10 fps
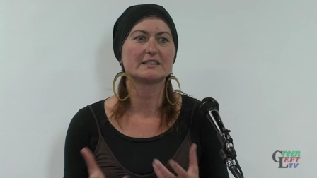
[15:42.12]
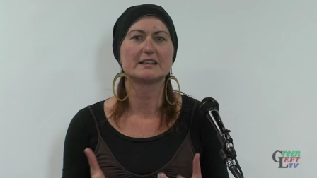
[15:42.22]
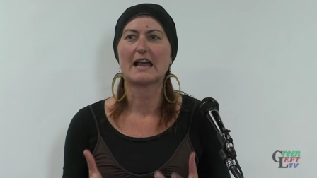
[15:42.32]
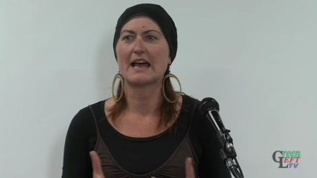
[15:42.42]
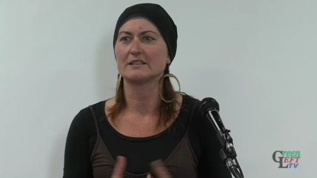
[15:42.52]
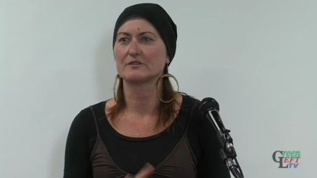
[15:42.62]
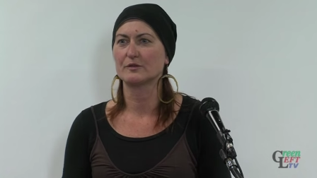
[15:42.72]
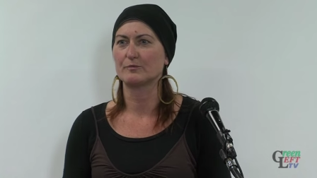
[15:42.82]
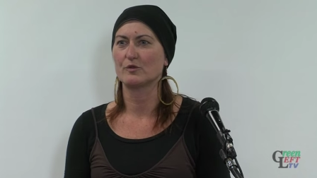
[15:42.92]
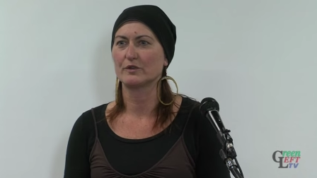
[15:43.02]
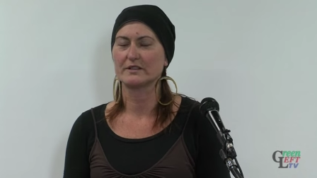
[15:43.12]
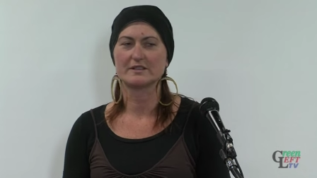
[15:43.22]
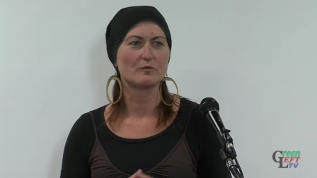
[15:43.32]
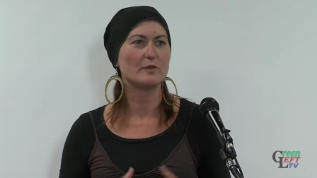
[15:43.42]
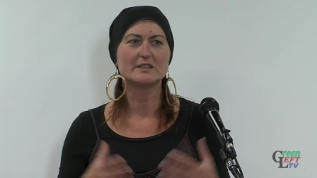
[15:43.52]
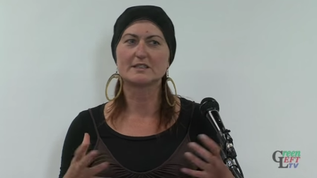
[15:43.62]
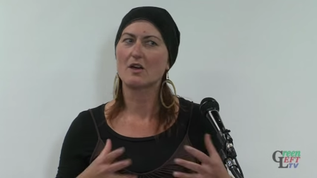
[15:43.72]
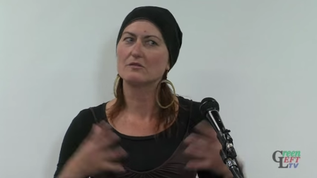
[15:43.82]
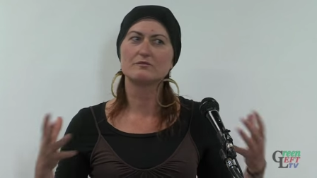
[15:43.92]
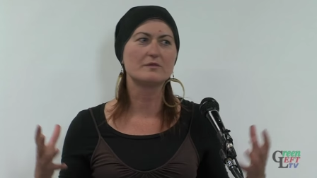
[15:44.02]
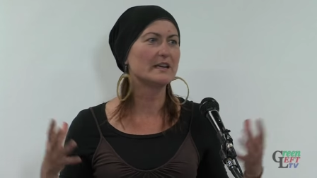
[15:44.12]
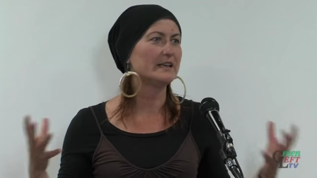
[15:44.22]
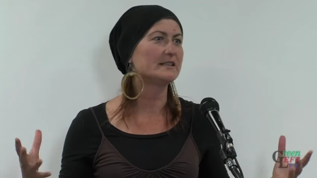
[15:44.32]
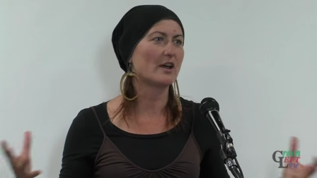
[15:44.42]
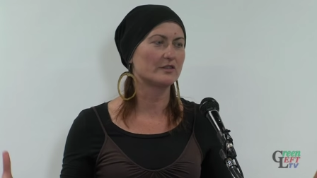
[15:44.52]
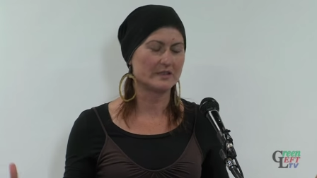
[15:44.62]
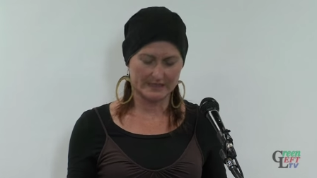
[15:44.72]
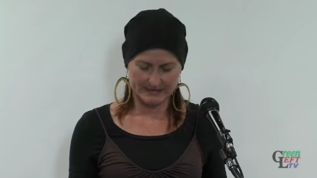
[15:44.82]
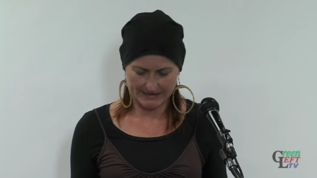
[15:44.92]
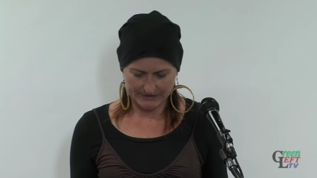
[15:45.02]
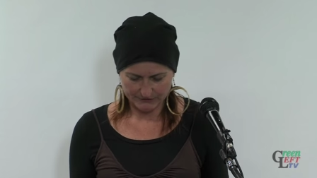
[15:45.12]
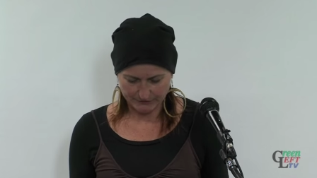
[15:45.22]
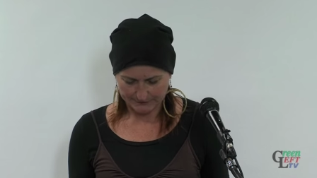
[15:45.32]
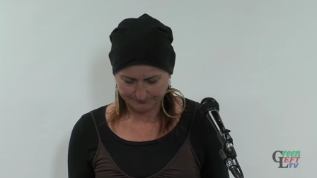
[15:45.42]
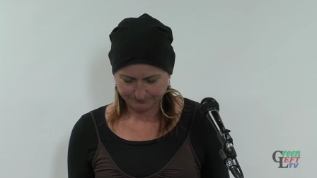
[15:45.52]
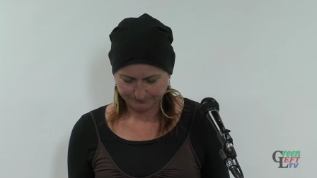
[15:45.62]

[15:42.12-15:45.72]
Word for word: is still underreported. So we don't really know the extent of it.